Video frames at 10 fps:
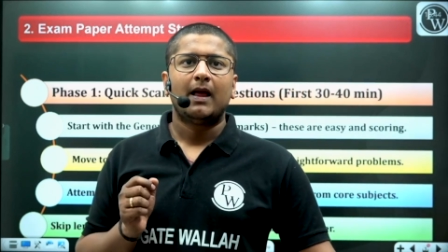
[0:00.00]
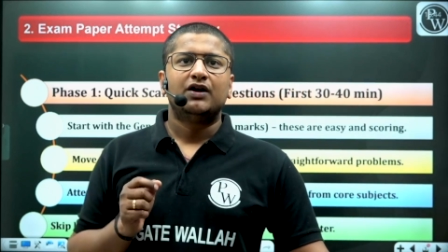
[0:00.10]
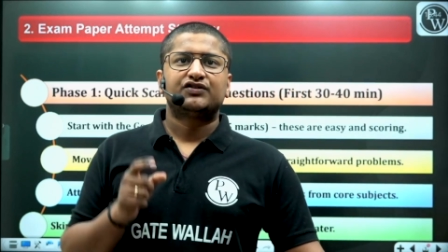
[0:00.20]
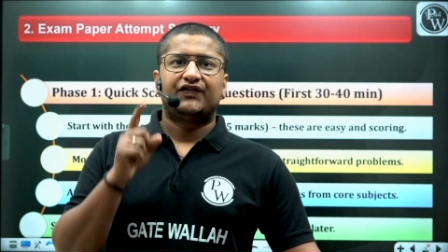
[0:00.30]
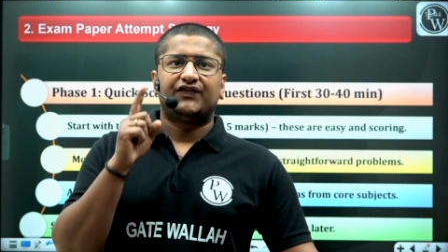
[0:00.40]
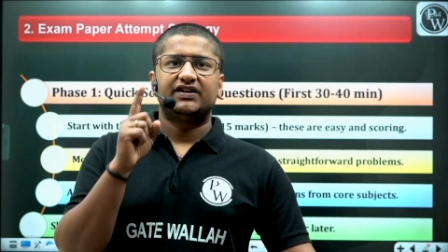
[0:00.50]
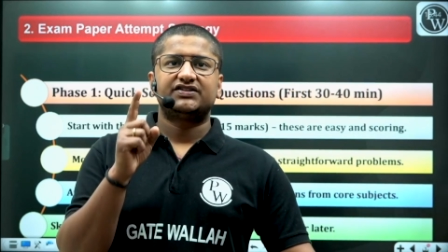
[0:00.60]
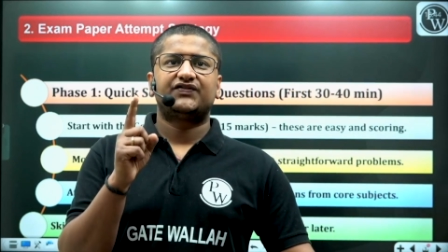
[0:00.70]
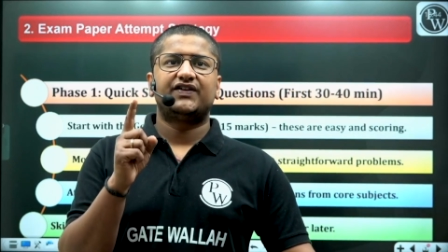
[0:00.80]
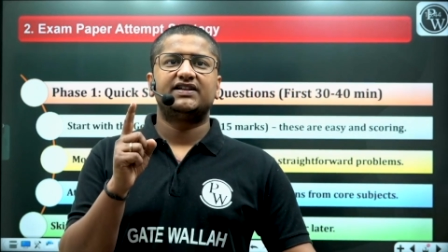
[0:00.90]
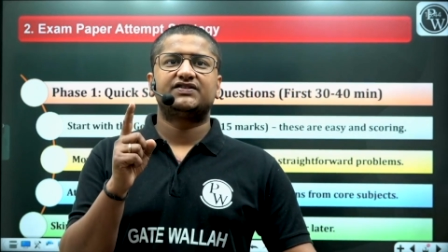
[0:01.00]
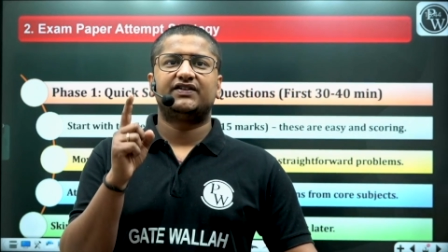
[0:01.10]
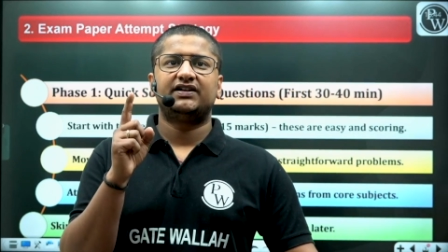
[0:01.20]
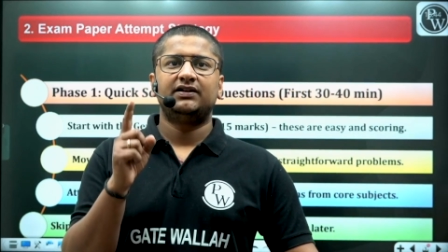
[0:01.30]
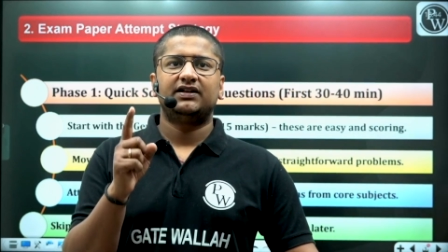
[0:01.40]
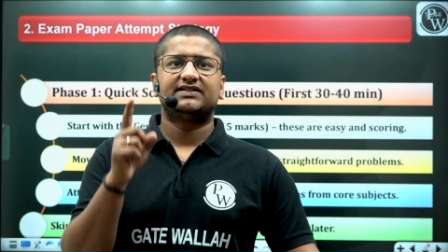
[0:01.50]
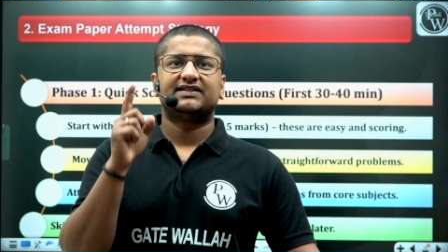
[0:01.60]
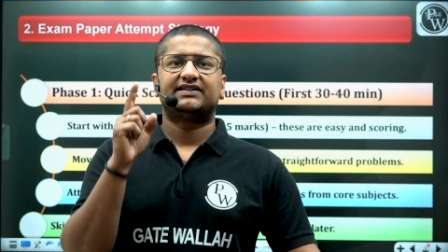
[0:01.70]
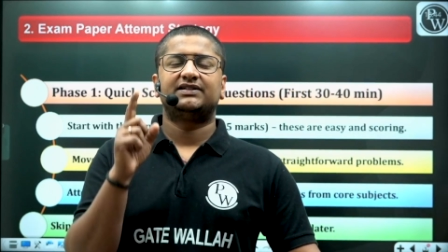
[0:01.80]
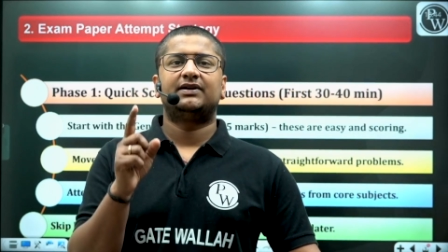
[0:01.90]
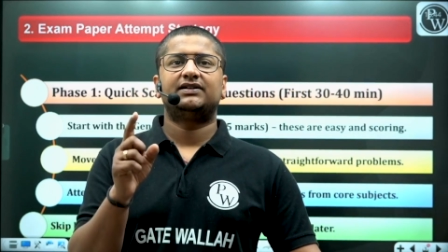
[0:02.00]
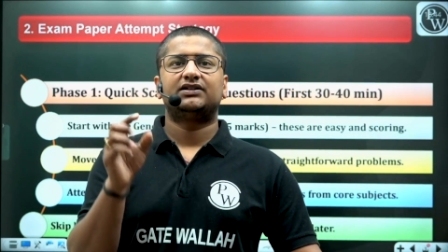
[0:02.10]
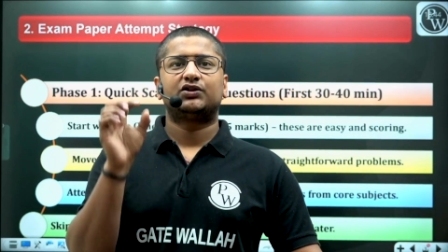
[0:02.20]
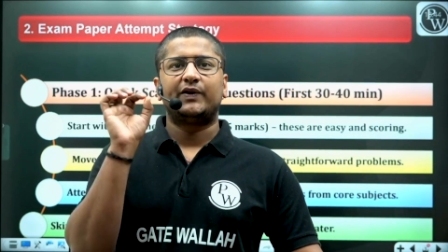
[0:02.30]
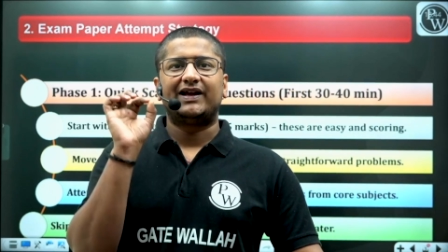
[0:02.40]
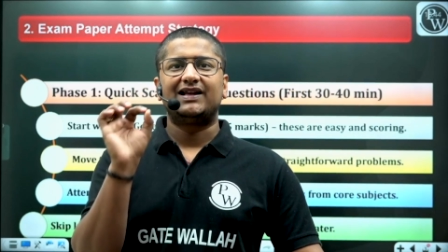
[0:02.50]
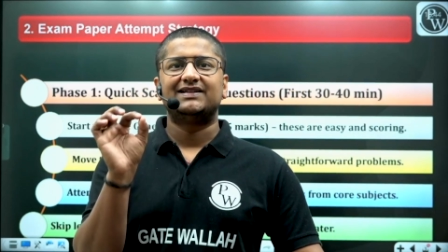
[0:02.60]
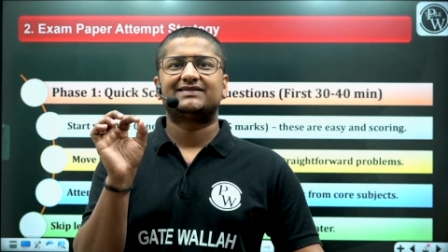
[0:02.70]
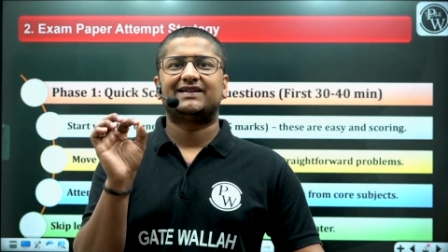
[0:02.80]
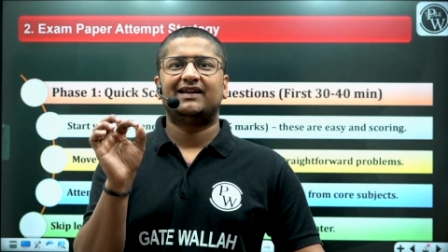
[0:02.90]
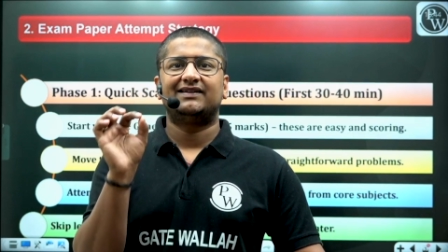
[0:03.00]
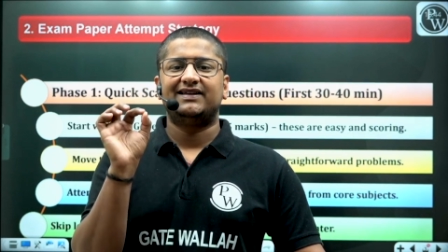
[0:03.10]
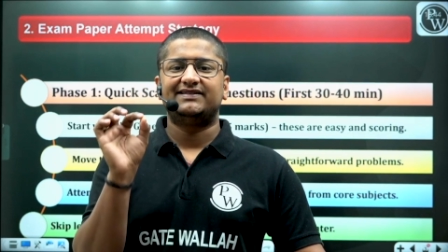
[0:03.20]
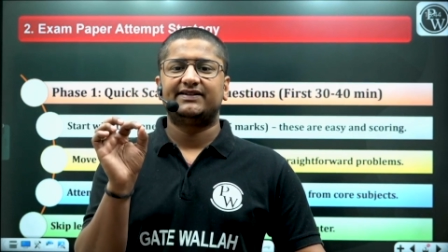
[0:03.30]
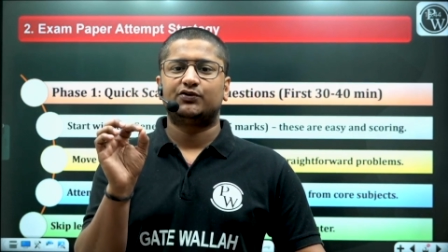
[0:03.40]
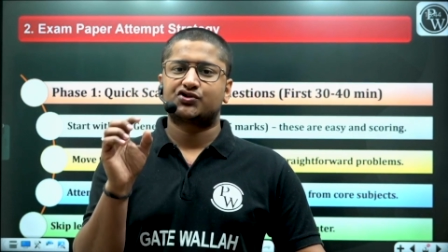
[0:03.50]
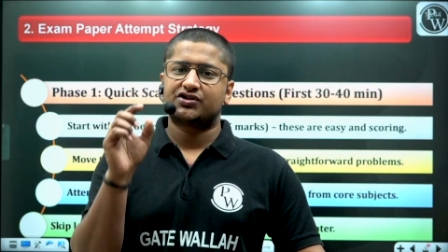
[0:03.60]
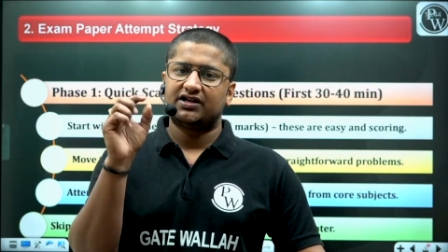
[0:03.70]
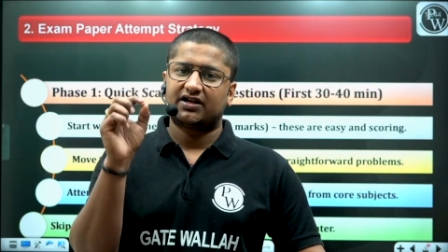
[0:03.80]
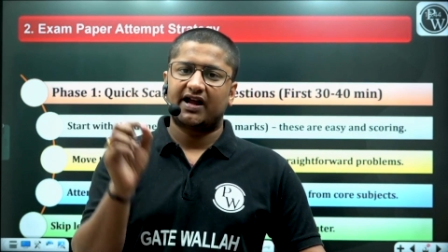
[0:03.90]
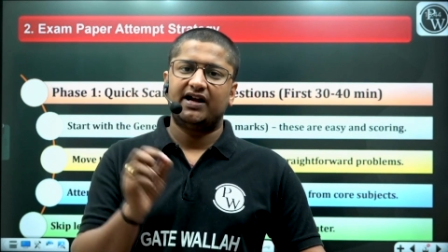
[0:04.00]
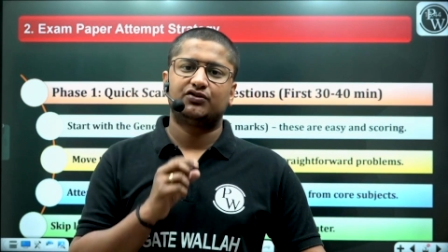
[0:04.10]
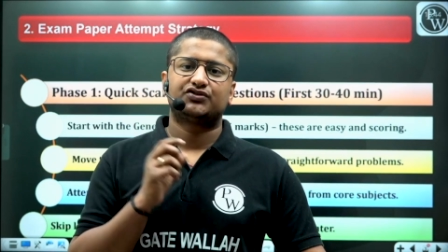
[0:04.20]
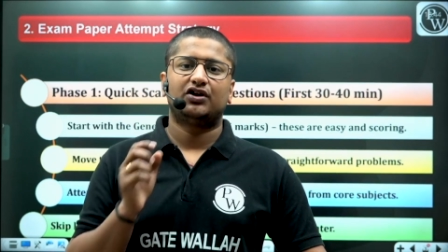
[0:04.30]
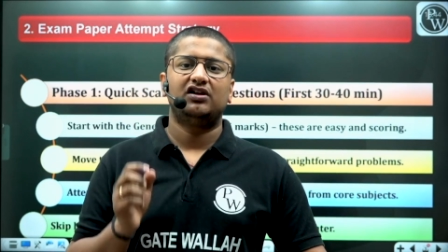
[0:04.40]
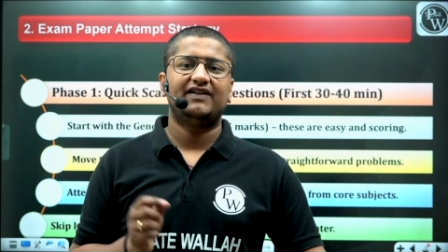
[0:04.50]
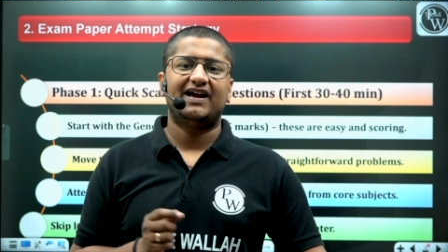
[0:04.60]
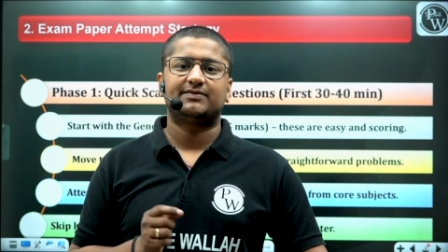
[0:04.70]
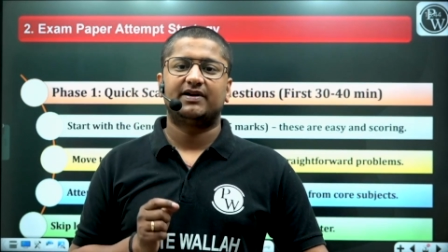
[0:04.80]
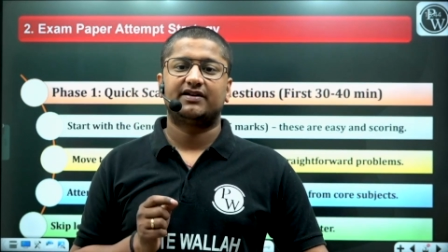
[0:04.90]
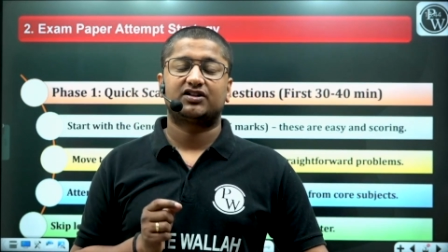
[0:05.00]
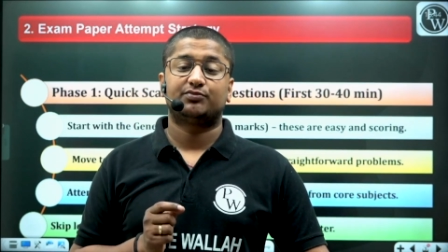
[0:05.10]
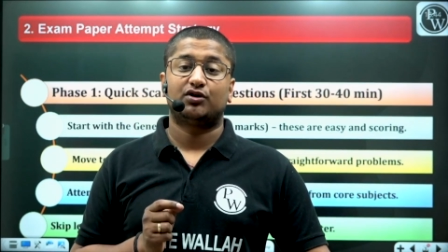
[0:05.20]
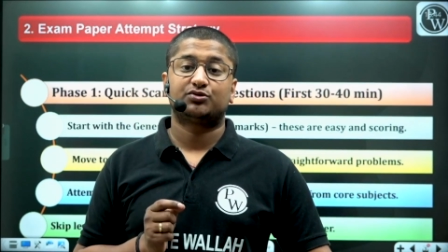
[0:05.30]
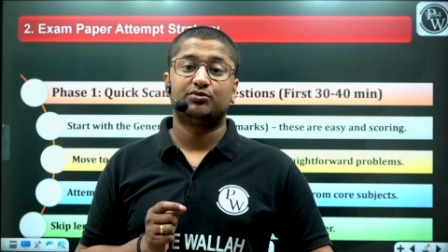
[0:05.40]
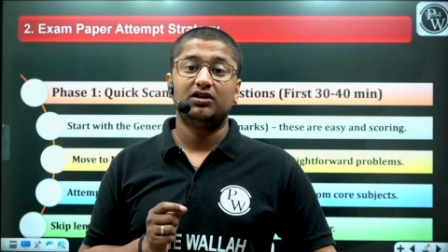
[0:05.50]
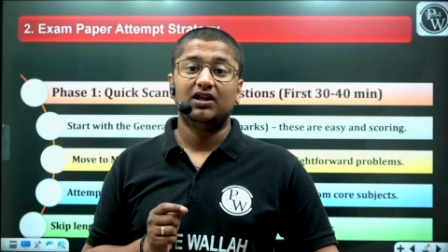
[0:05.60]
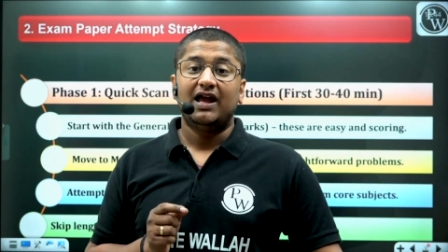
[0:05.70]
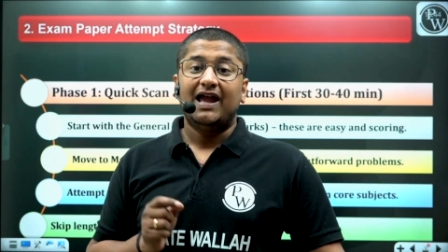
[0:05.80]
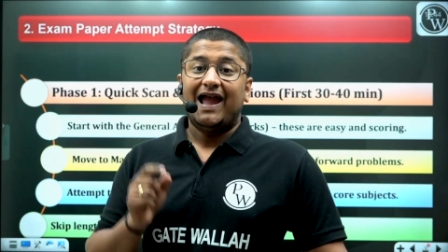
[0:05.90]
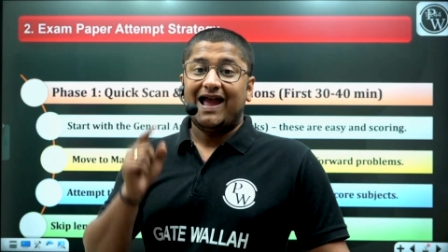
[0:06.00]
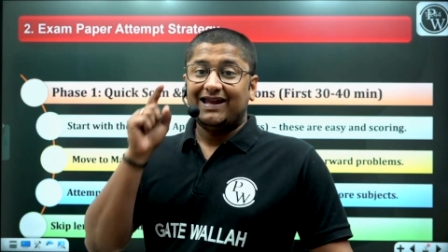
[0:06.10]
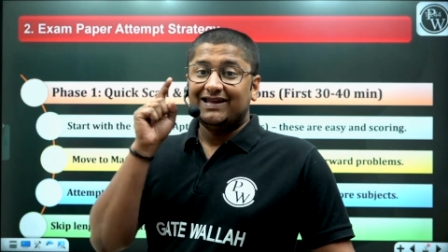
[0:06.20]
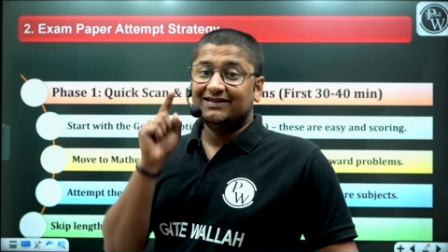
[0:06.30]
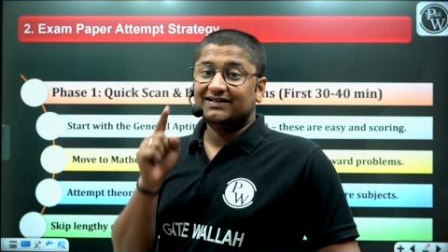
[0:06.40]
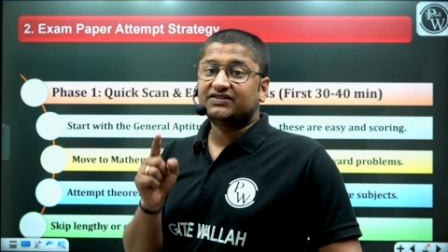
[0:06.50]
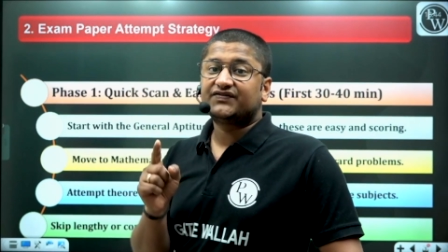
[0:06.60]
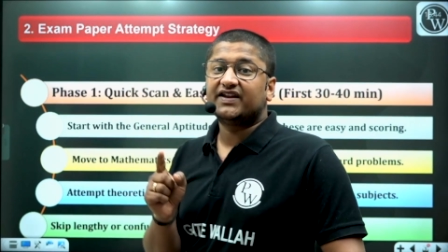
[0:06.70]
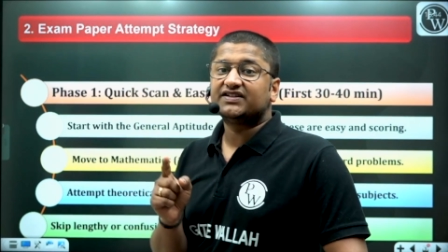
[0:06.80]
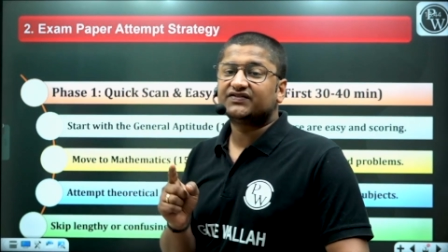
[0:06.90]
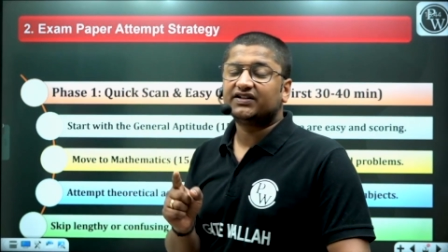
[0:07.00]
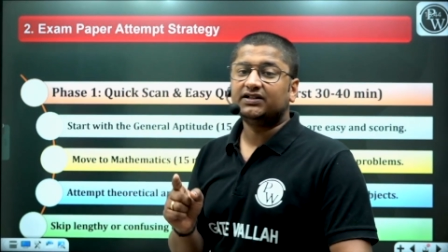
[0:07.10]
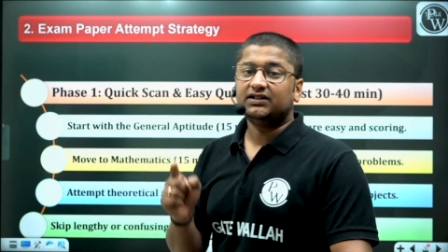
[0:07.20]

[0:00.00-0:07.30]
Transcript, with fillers: The first phase one is nothing but quickly scan the easy question and try to solve as much as possible. And in this phase one,